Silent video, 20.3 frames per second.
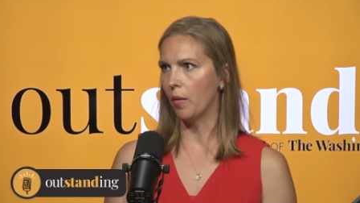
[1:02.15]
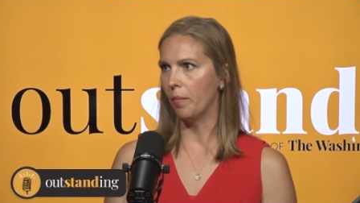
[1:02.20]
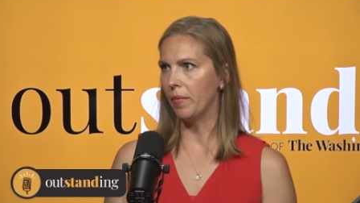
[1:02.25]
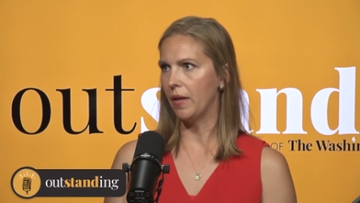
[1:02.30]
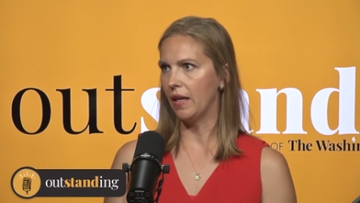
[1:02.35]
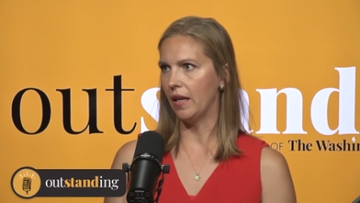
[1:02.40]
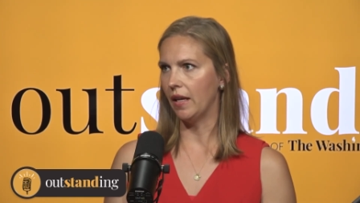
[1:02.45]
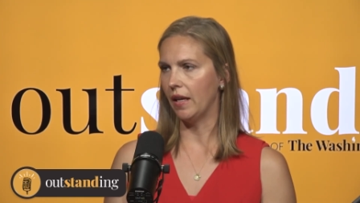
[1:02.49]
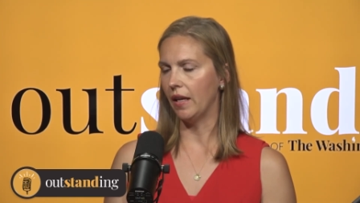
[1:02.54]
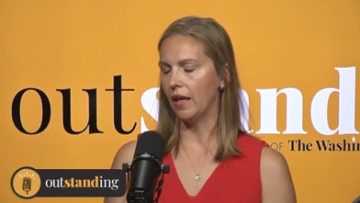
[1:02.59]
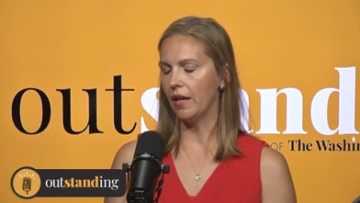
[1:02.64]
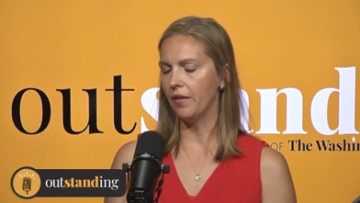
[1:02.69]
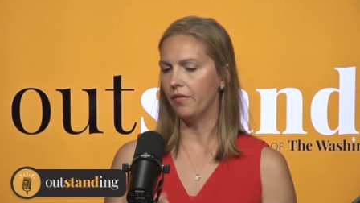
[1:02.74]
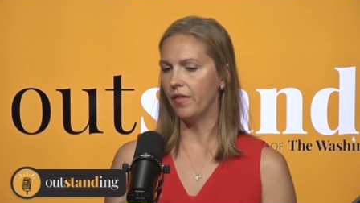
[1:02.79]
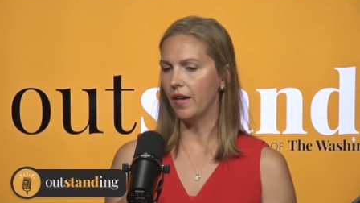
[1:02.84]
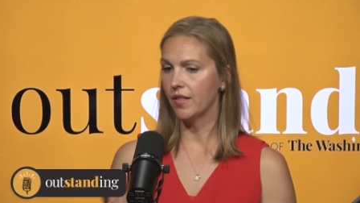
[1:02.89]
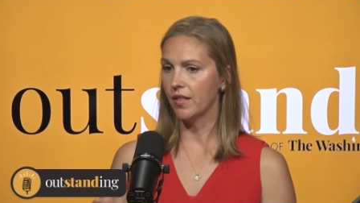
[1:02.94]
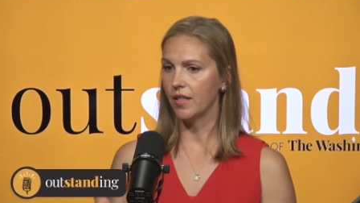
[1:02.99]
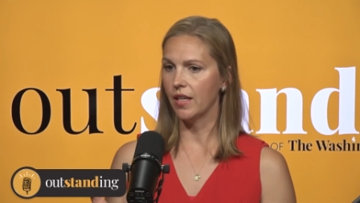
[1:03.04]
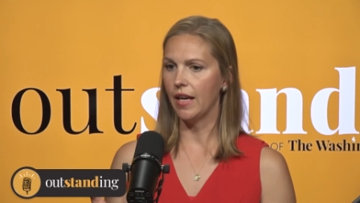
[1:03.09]
being
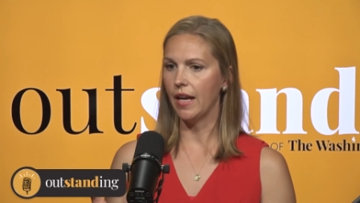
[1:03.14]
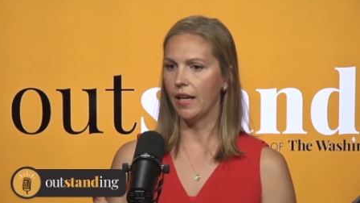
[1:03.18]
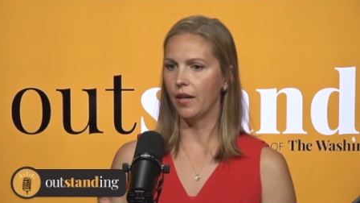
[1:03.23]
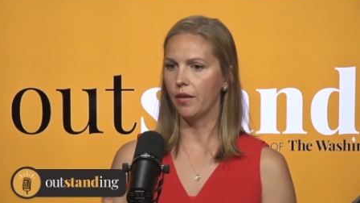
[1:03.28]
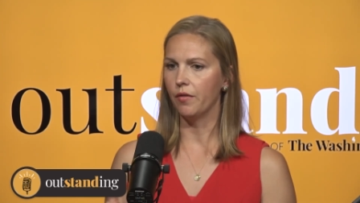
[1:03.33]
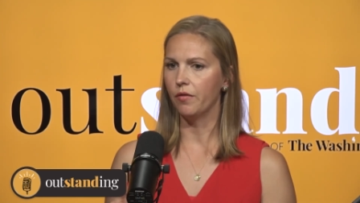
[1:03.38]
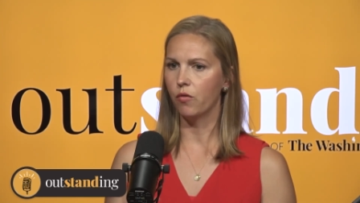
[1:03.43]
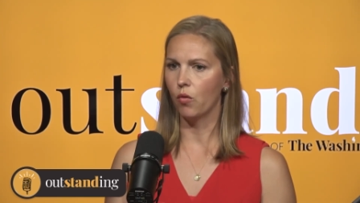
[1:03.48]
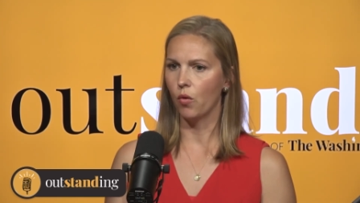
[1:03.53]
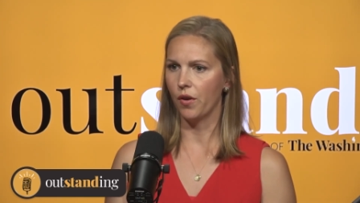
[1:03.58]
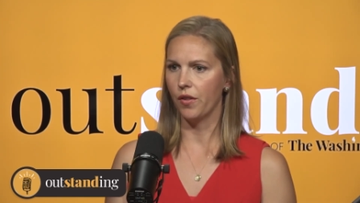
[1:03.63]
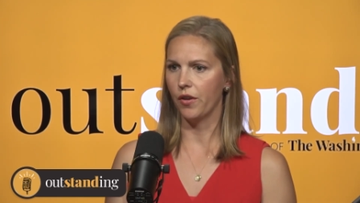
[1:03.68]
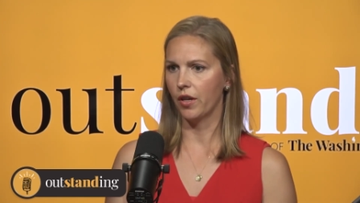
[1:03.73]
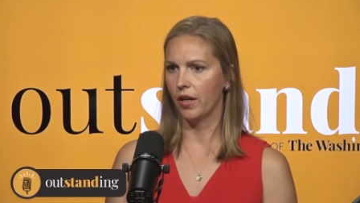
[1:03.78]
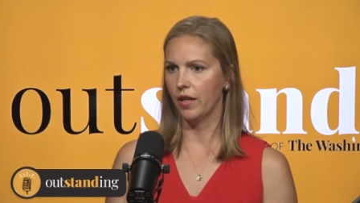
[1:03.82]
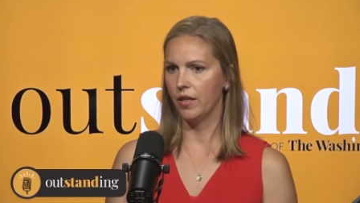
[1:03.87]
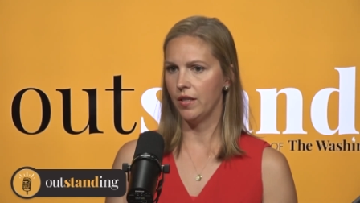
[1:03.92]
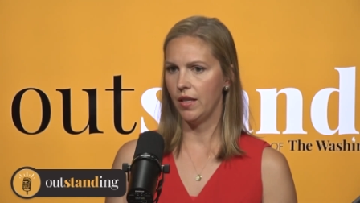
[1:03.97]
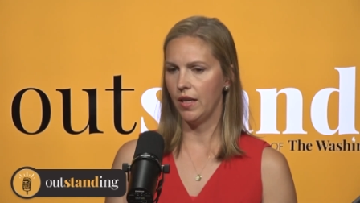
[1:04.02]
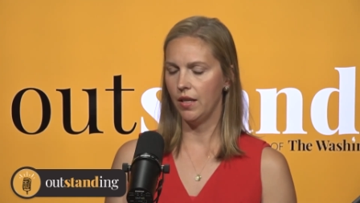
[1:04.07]
investigated for their
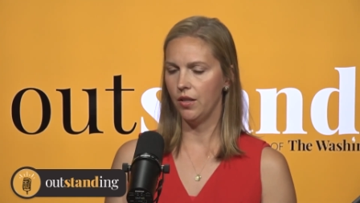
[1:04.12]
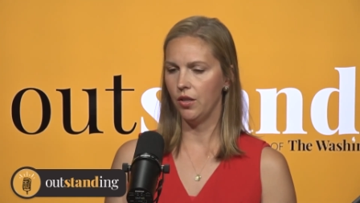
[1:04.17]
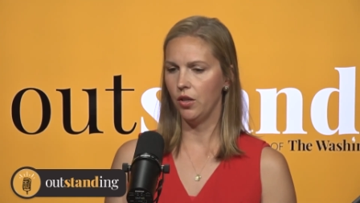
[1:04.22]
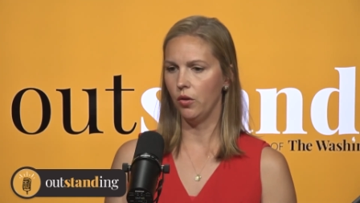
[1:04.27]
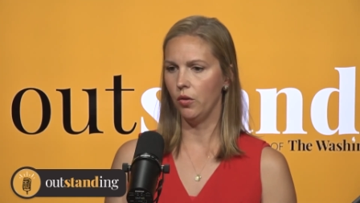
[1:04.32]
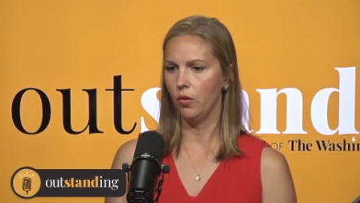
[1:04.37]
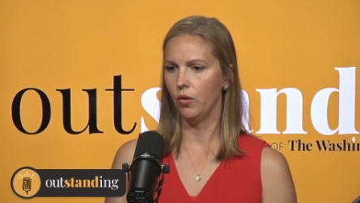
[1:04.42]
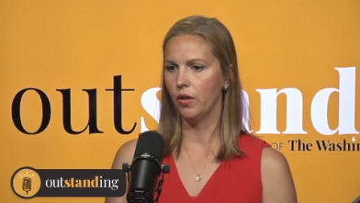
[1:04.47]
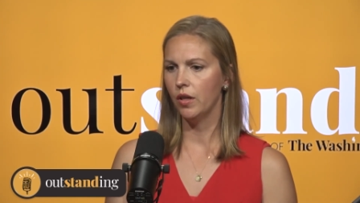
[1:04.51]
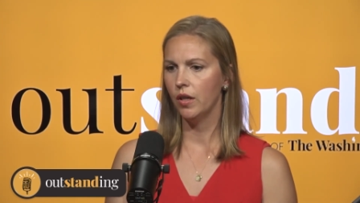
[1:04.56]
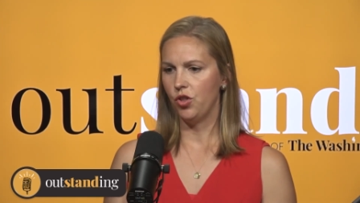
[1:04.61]
continued